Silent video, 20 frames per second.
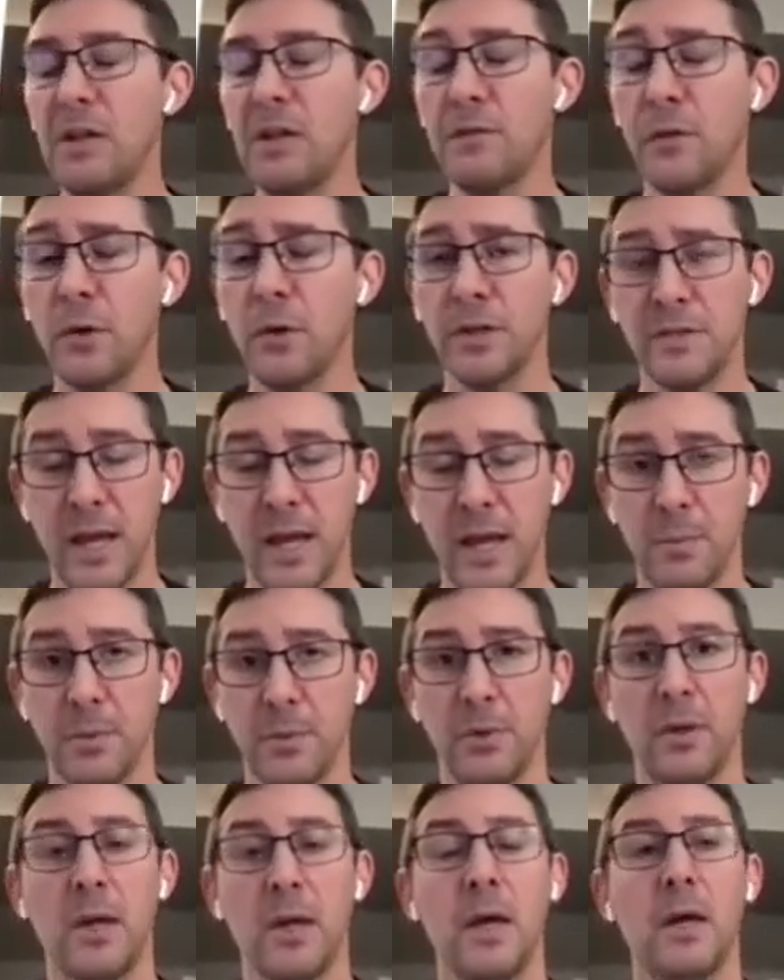For
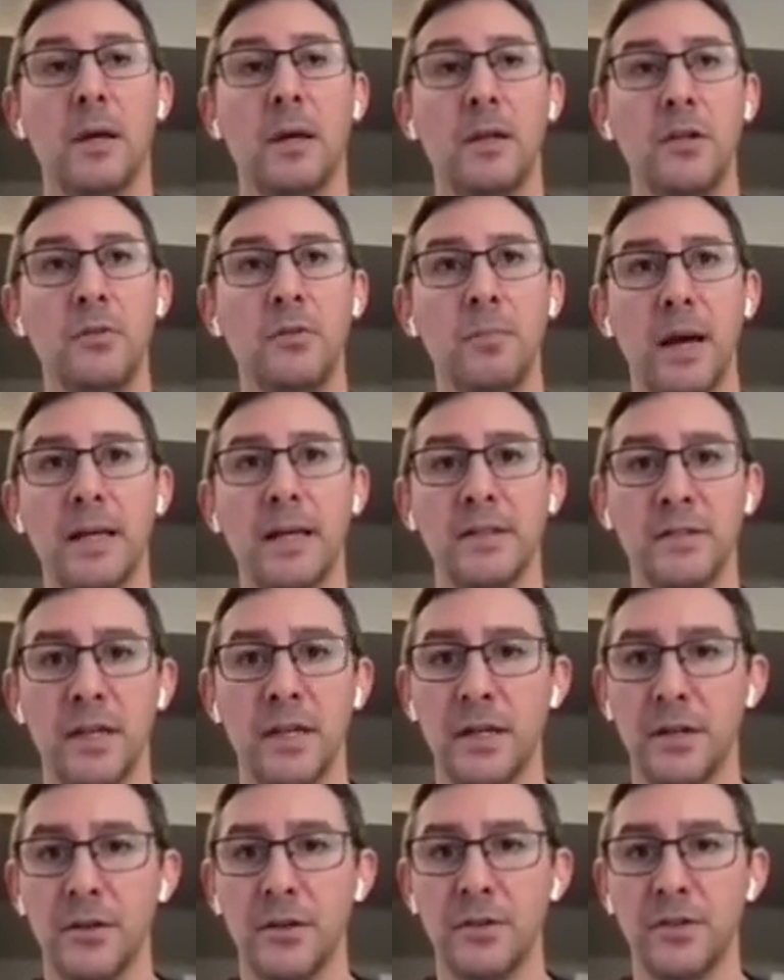example, you might
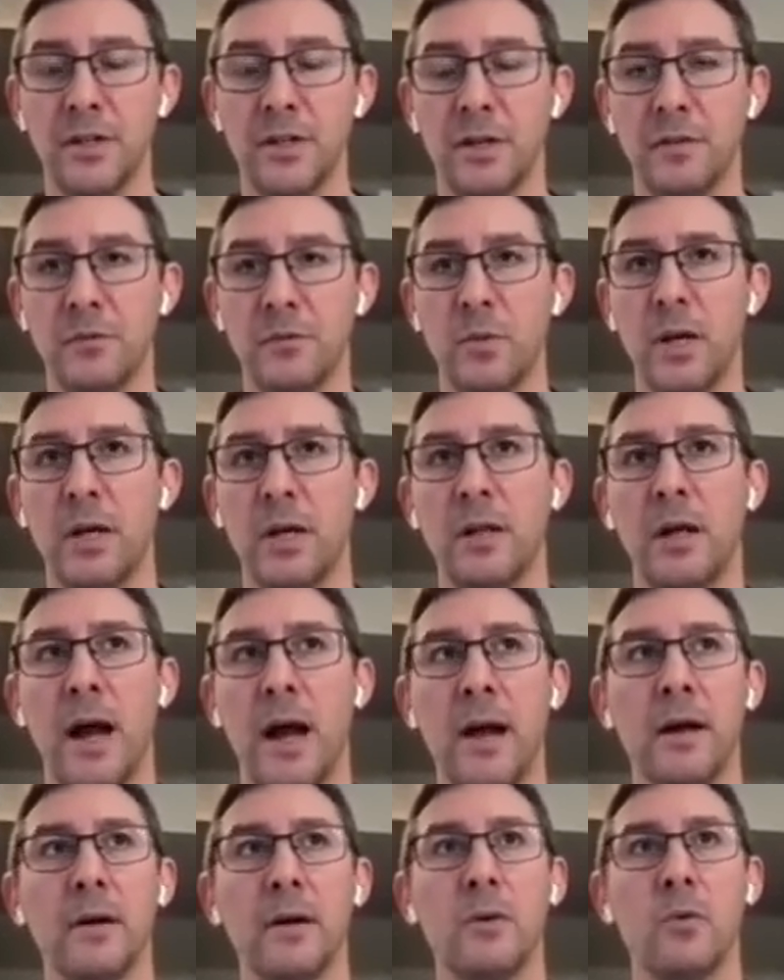say to yourself, well,
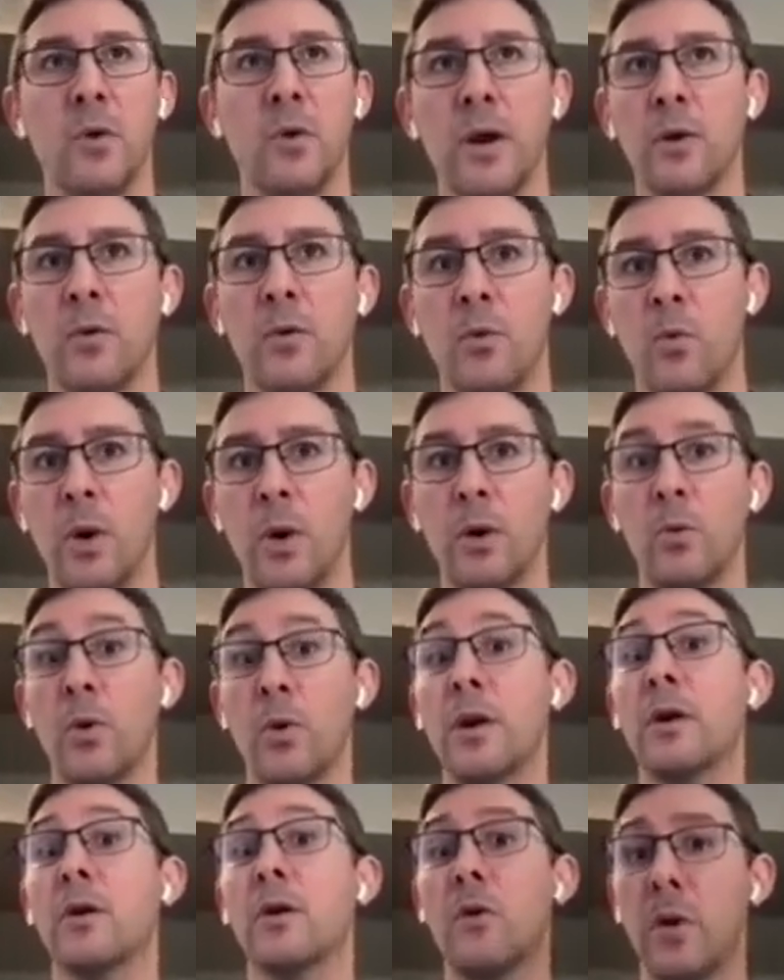where
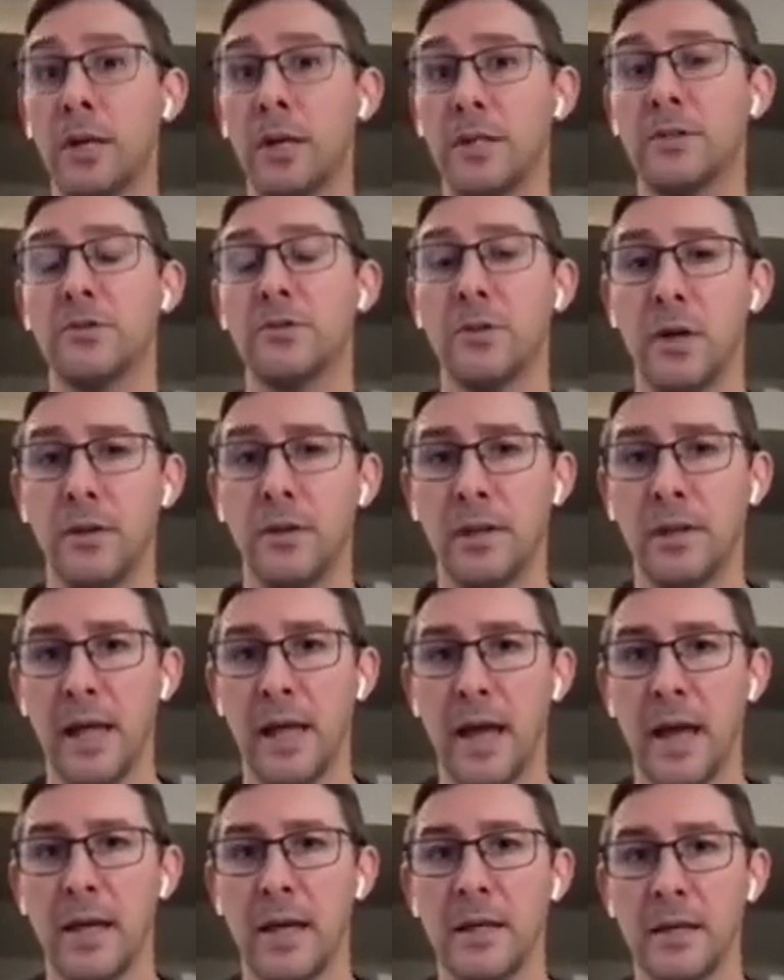we're going to draw the
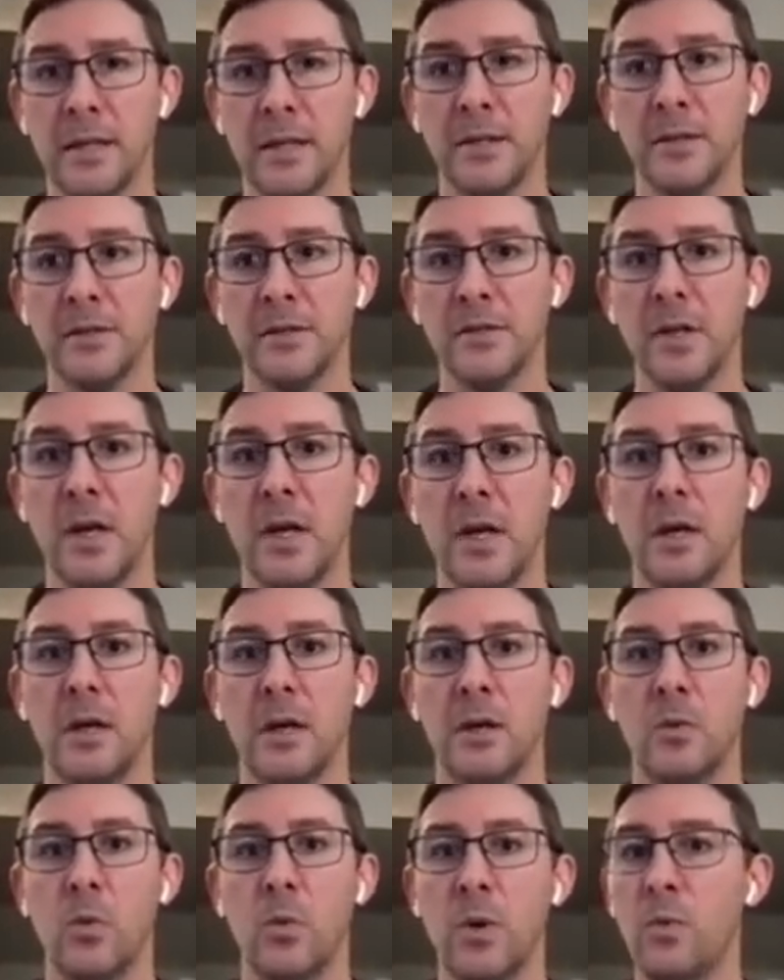line is
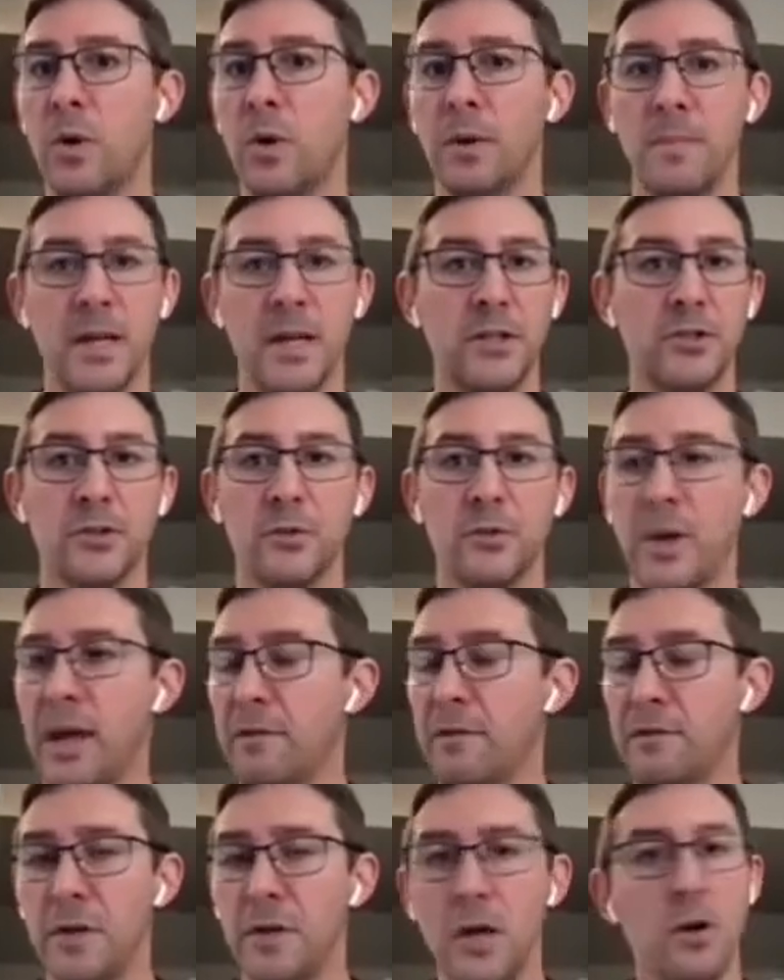we want to make sure we
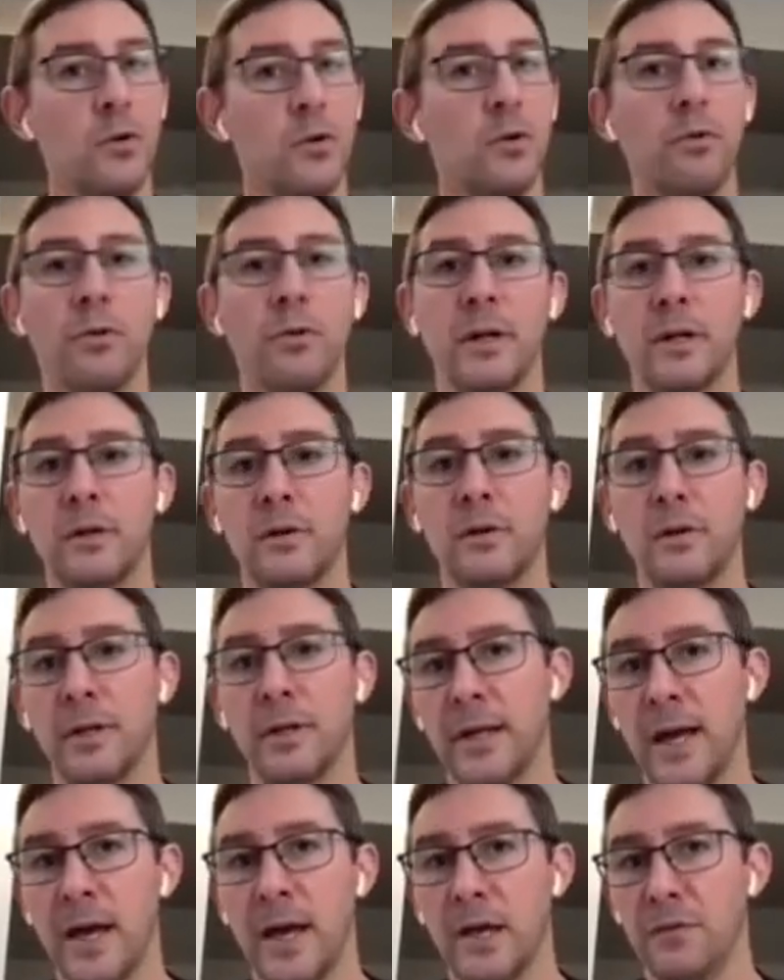have no critical
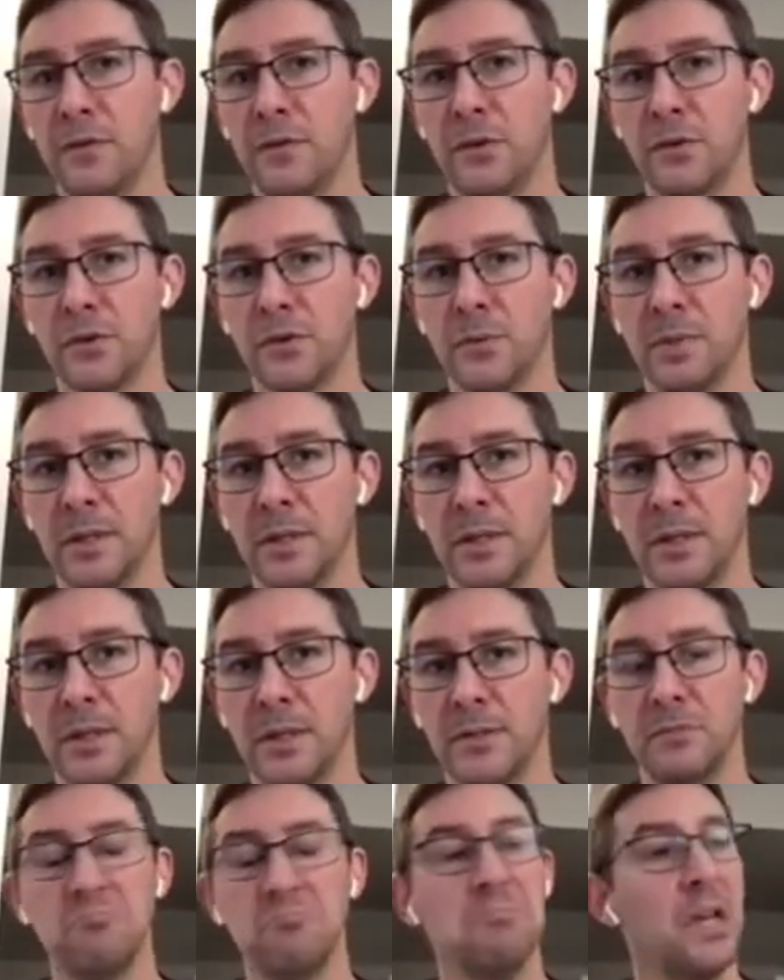and high
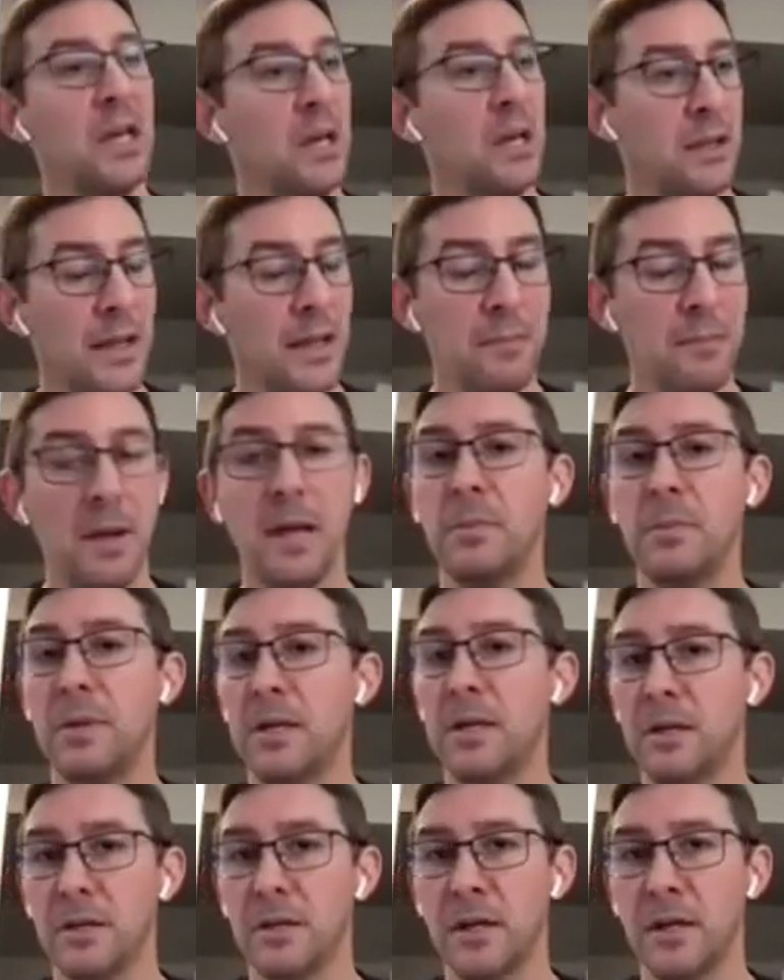vulnerabilities. And that might
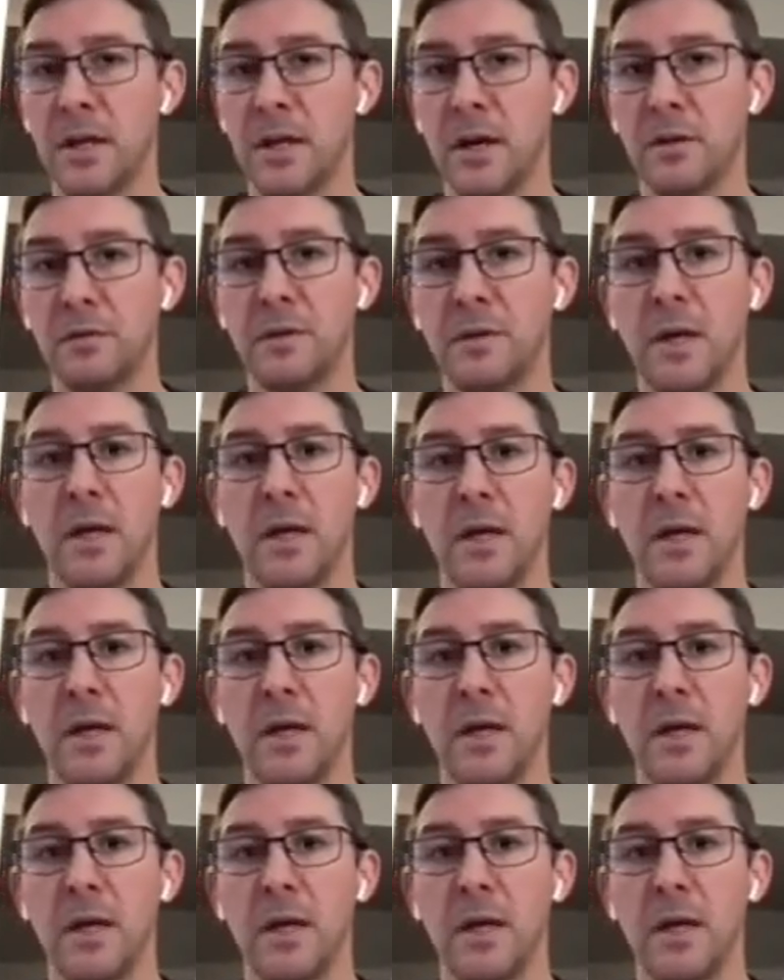be good enough.